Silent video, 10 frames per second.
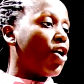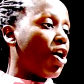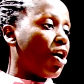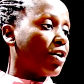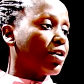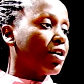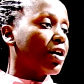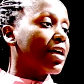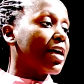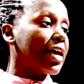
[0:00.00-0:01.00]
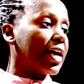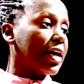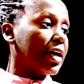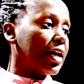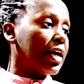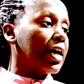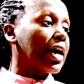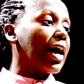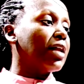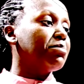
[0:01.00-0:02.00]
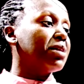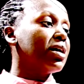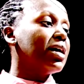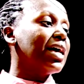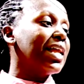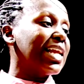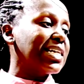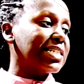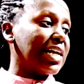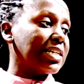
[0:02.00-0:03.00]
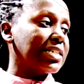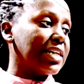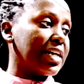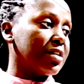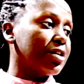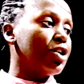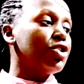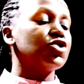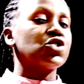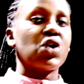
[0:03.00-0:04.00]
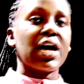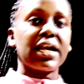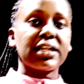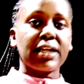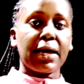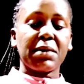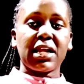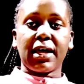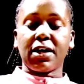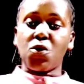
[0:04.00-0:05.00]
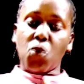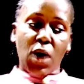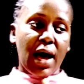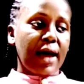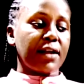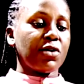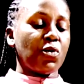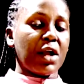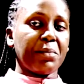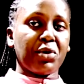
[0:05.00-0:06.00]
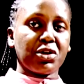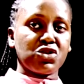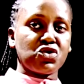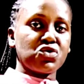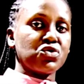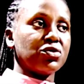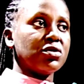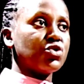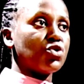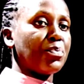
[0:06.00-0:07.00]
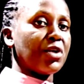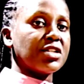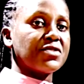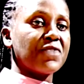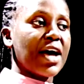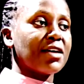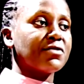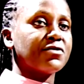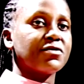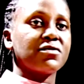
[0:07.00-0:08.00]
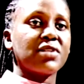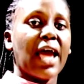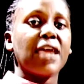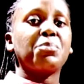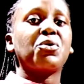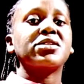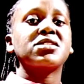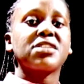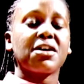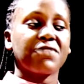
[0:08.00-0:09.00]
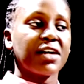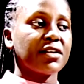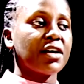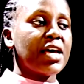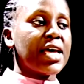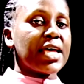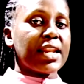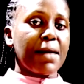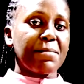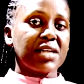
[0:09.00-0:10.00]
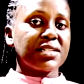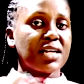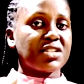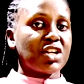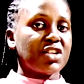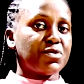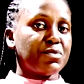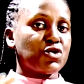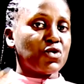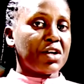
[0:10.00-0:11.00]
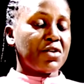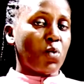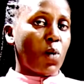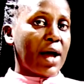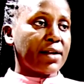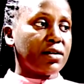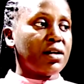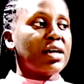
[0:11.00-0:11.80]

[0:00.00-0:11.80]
Or A can be less than 10. So any number like 1, 1.2, 2.5, 9.7, numbers that range between 1